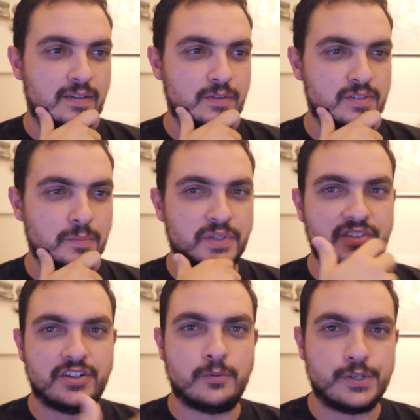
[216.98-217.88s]
using
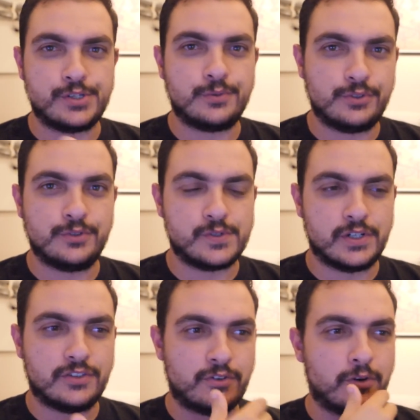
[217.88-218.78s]
material which you would
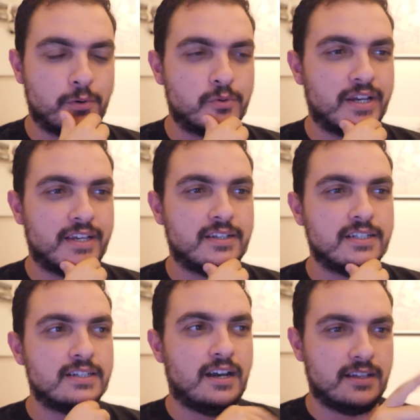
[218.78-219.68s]
usually throw away.
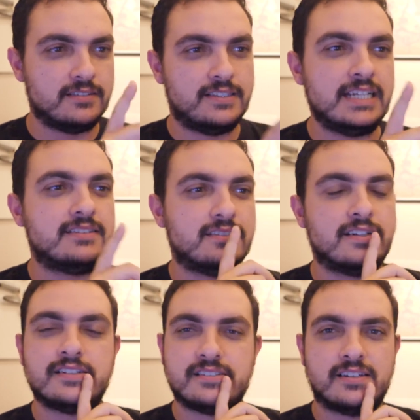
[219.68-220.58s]
And that
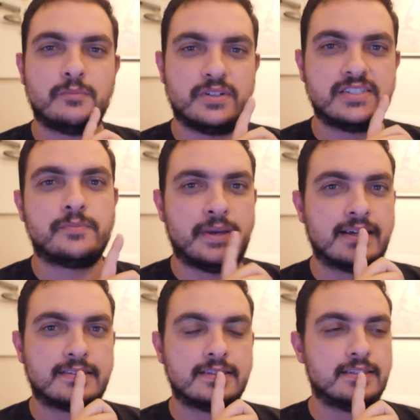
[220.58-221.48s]
earns some
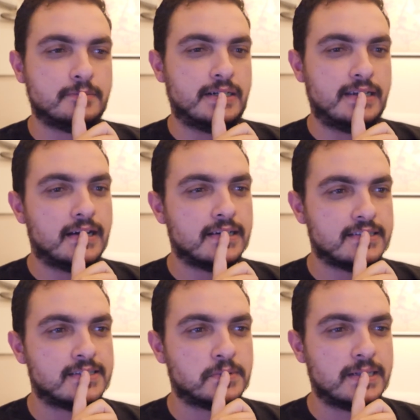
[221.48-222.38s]
respect in my
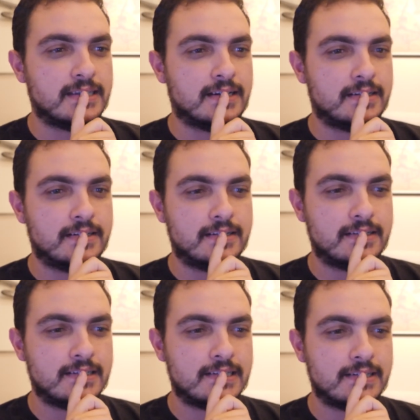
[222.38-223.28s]
eyes. Well done.
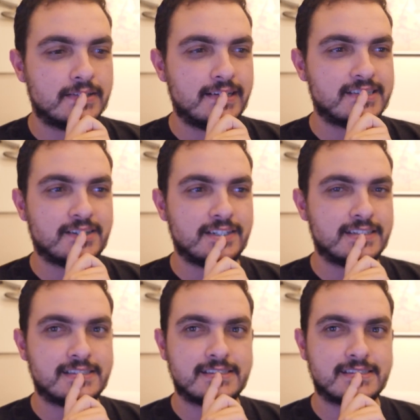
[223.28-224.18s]
Okay, so
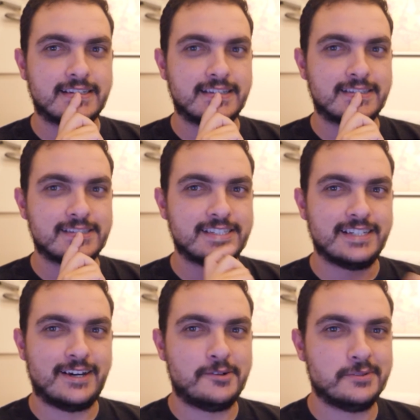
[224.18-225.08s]
let's get to see
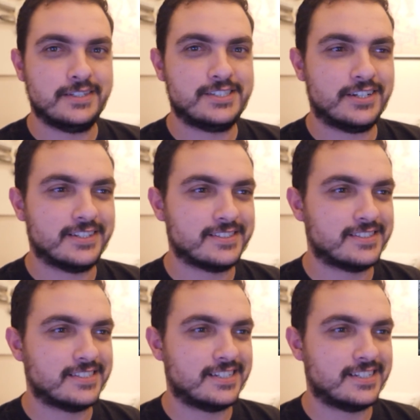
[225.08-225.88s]
how he juggles.